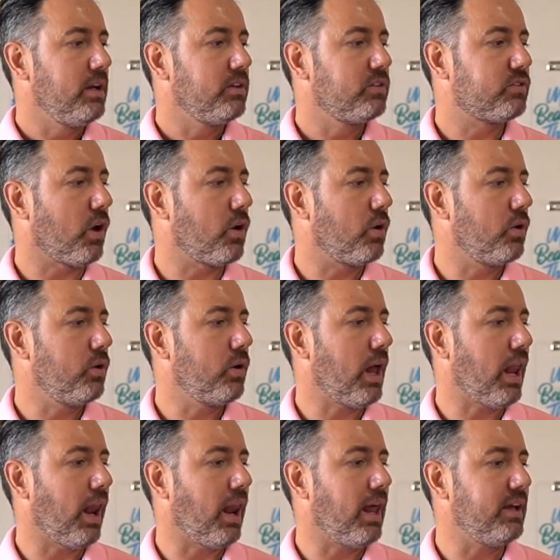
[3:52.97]
So
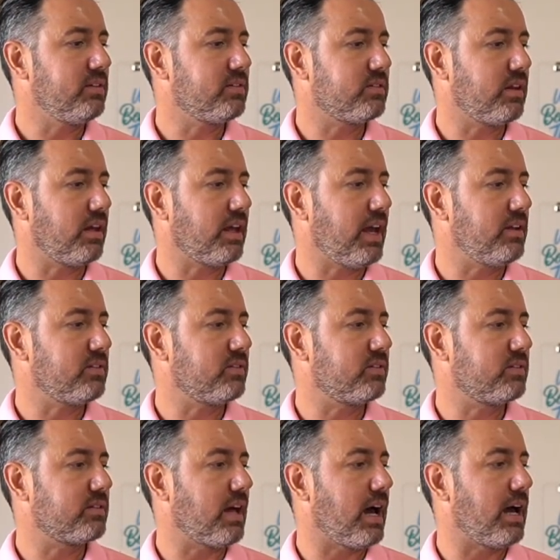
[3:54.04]
let's get
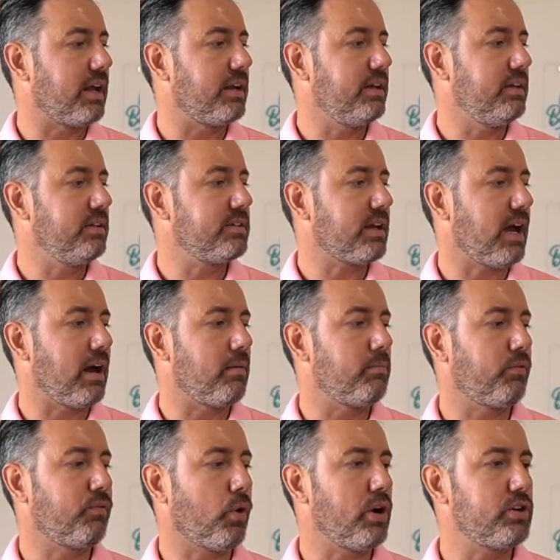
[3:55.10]
started.
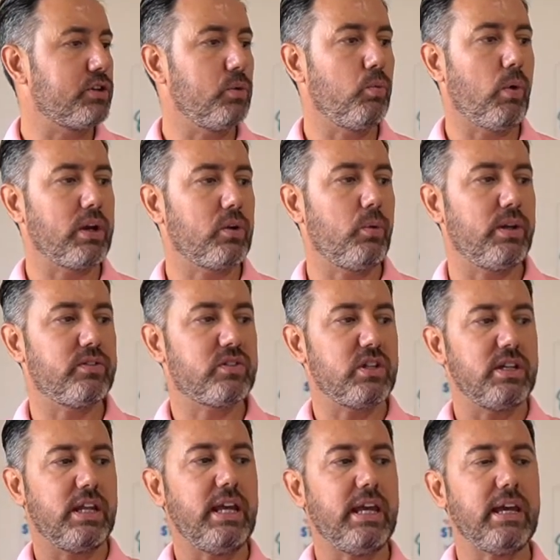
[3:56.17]
Before I do, one
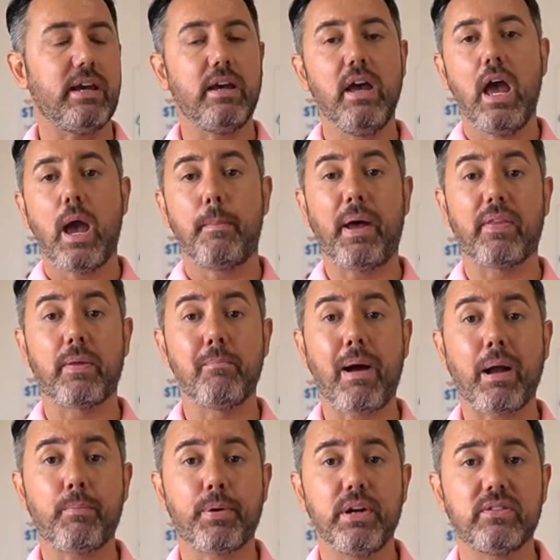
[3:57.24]
question here about the
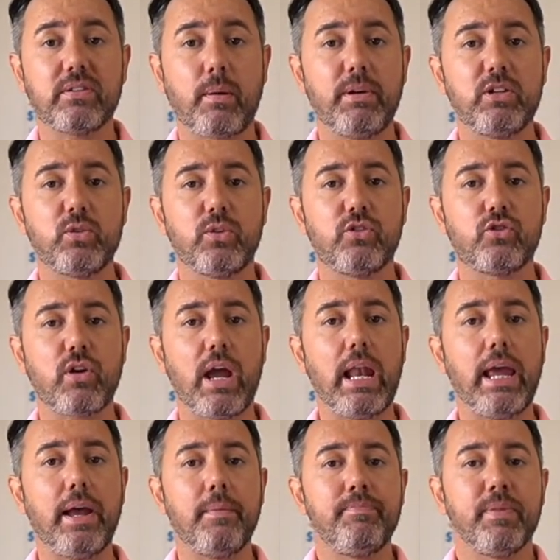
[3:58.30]
mug press coming to
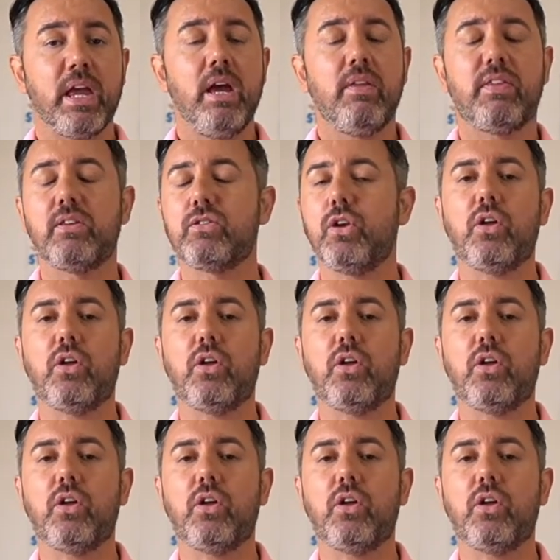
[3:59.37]
Australia. There's